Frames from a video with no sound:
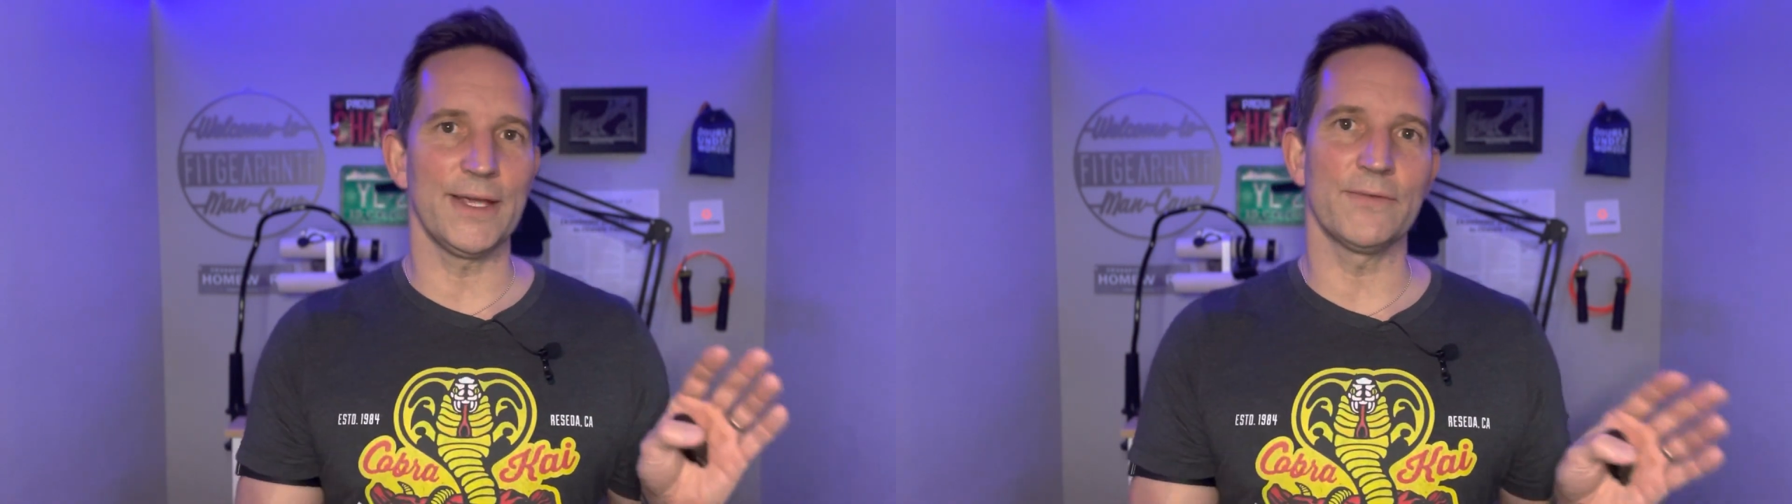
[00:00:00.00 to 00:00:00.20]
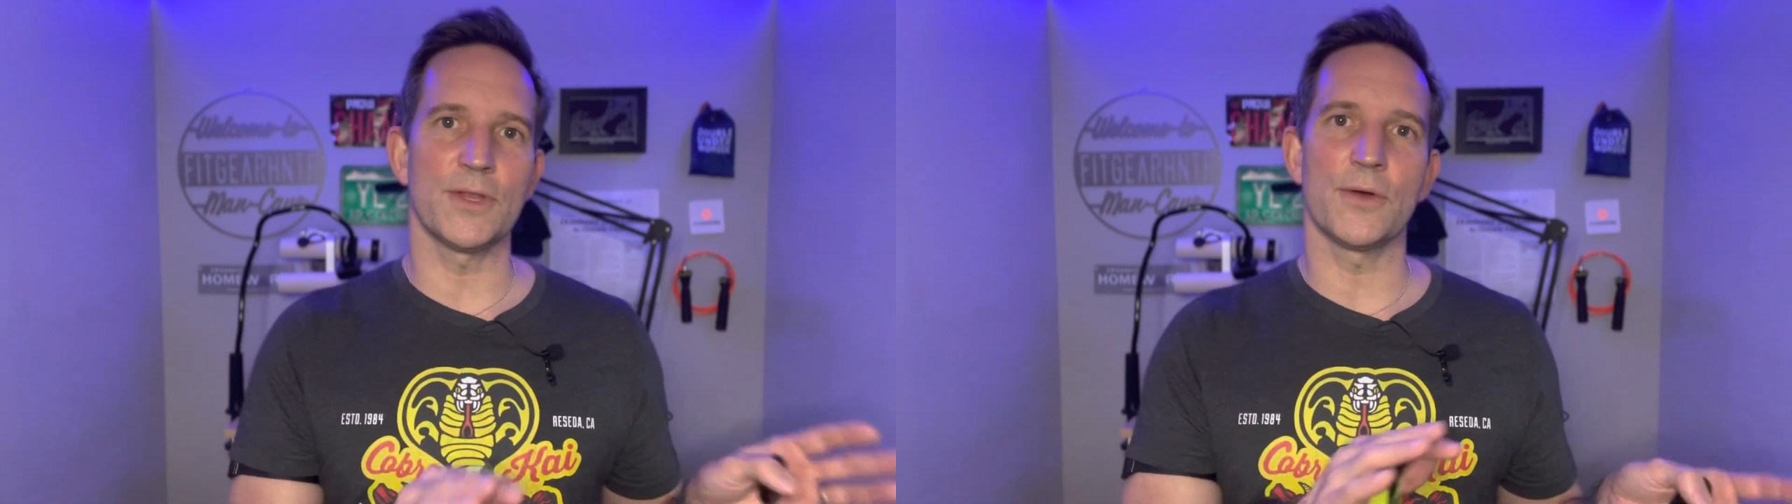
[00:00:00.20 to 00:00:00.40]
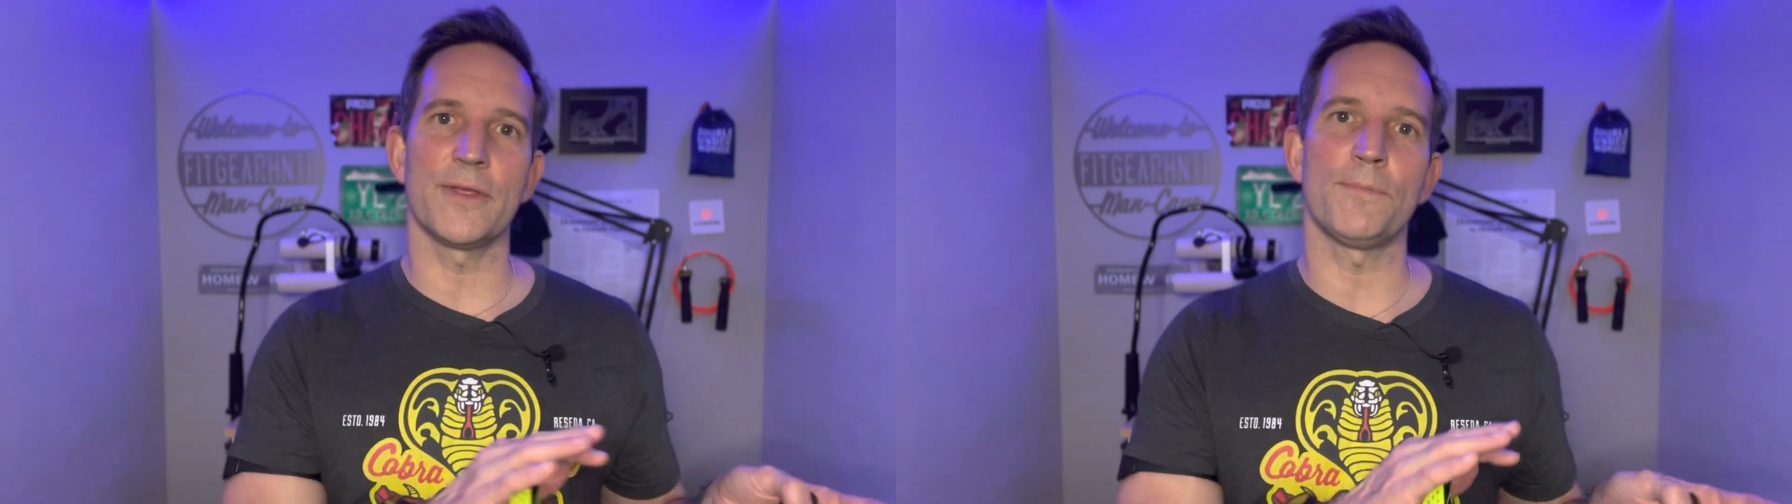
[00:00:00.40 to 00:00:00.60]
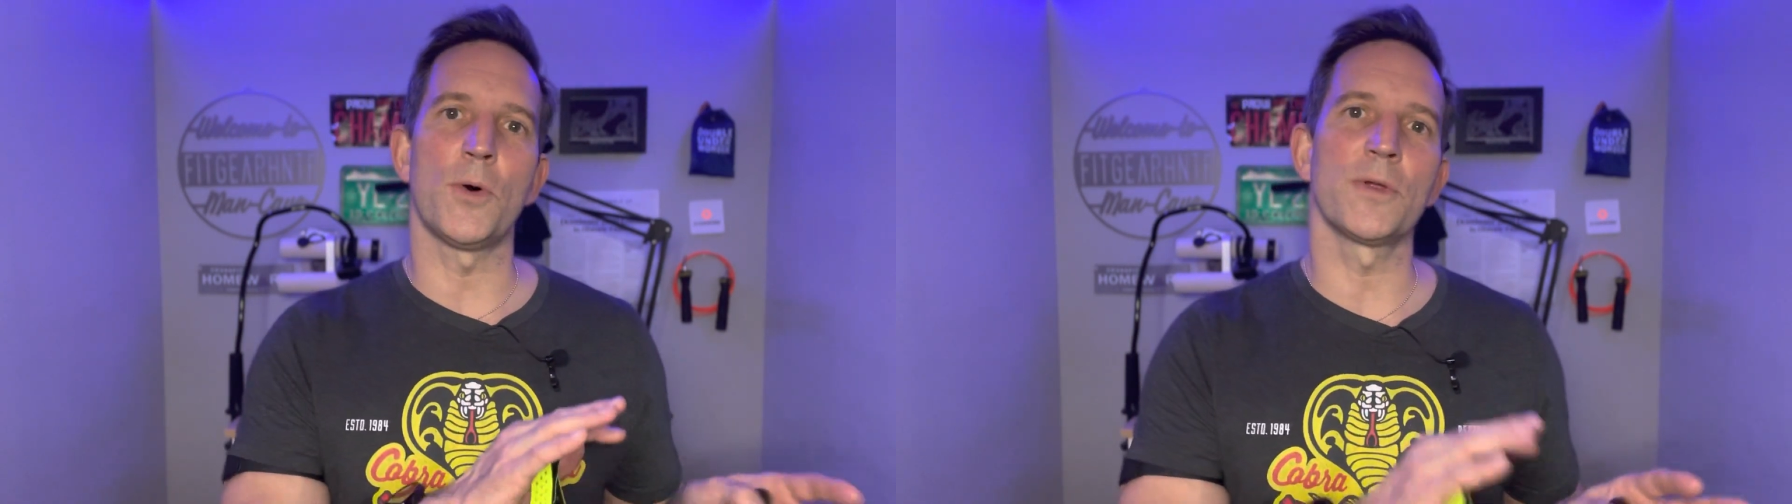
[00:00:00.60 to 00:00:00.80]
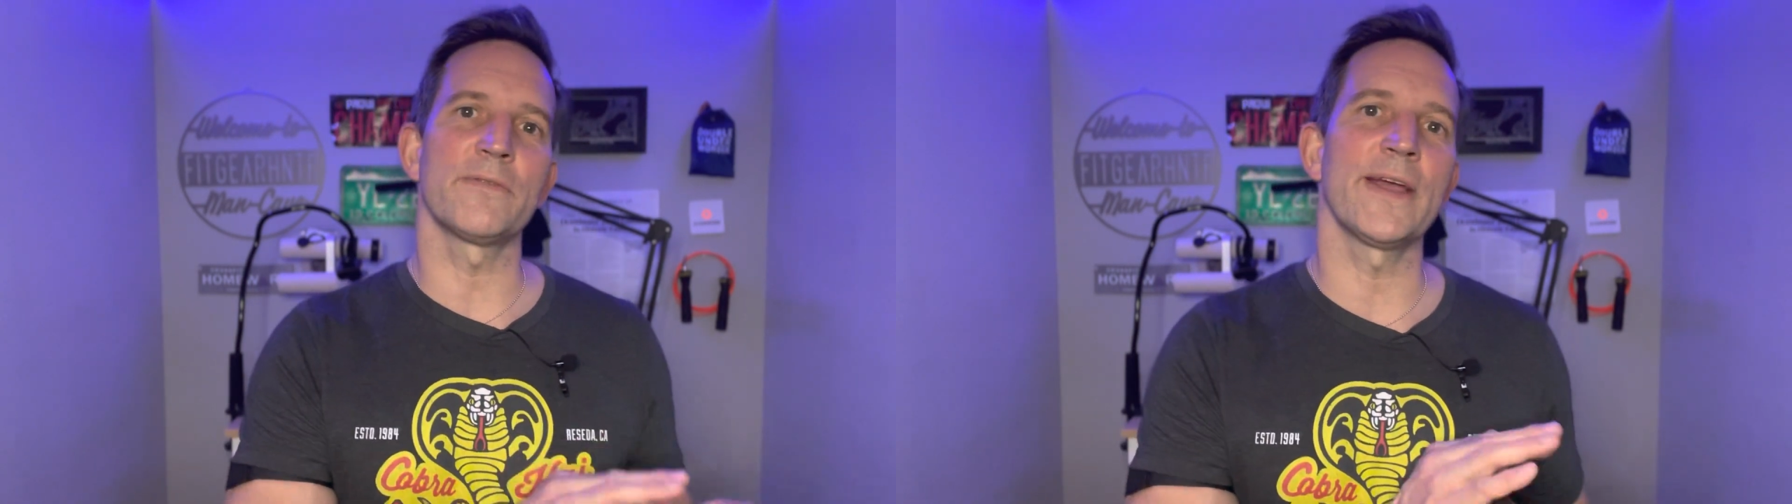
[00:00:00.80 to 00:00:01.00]
even though the
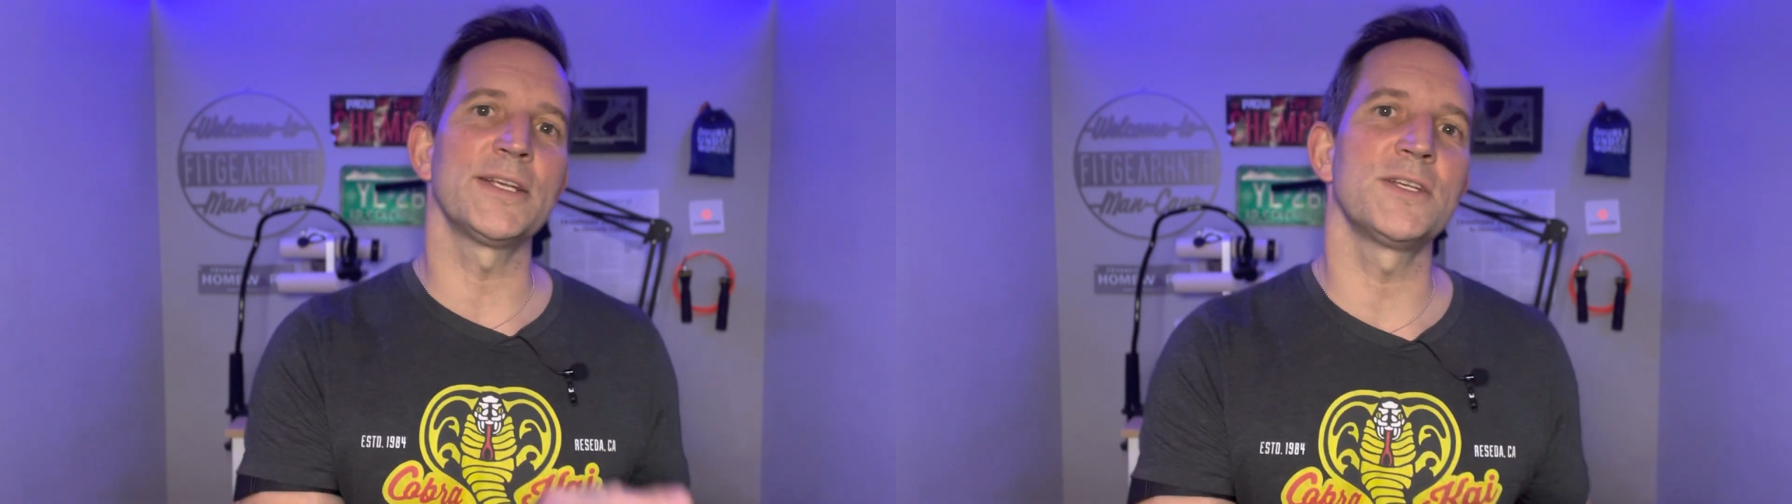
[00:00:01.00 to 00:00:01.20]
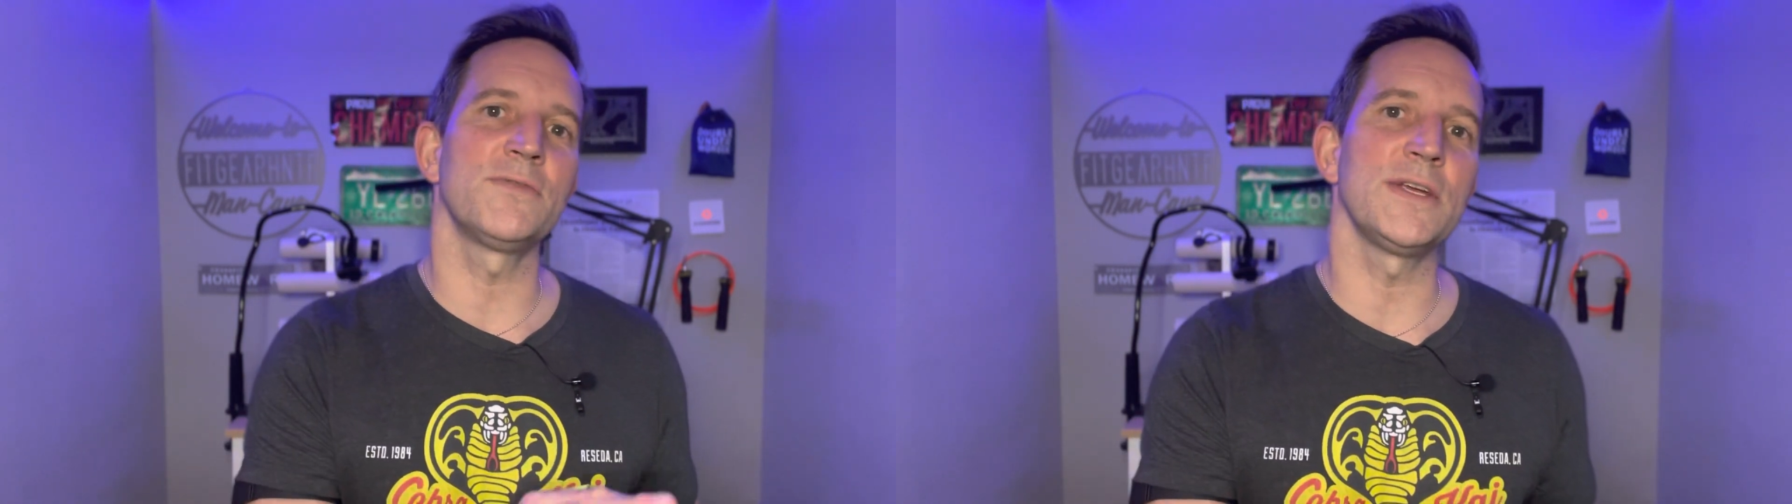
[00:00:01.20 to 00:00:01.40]
Polar Vantage